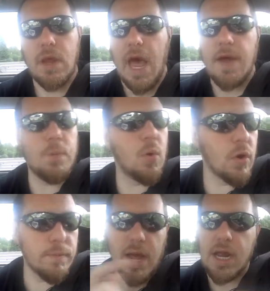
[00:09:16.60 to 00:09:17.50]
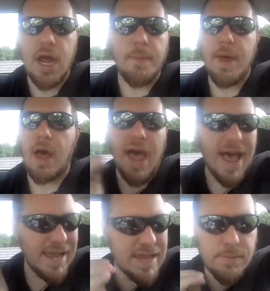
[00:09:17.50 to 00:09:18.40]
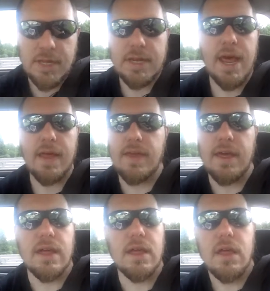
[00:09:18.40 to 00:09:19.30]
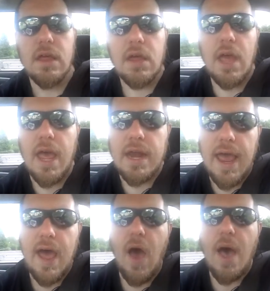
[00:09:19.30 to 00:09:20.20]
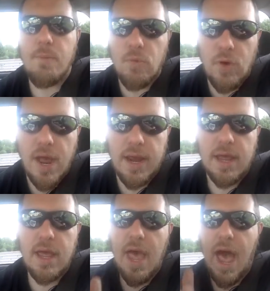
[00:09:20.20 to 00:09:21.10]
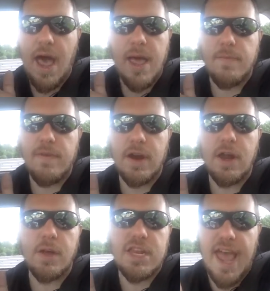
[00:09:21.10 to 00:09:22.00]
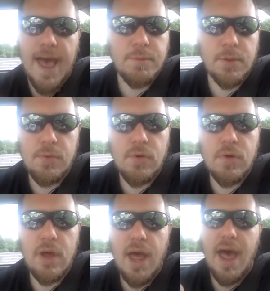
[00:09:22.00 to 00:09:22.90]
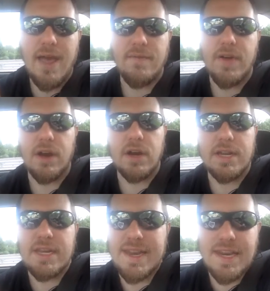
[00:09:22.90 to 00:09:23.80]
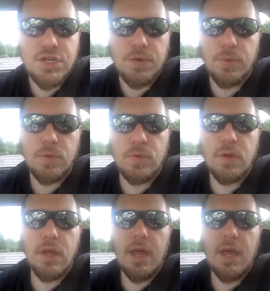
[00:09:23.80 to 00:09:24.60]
I poured my cup out. I emptied that thing. And now I'm ready. I am very adaptable. I am very teachable.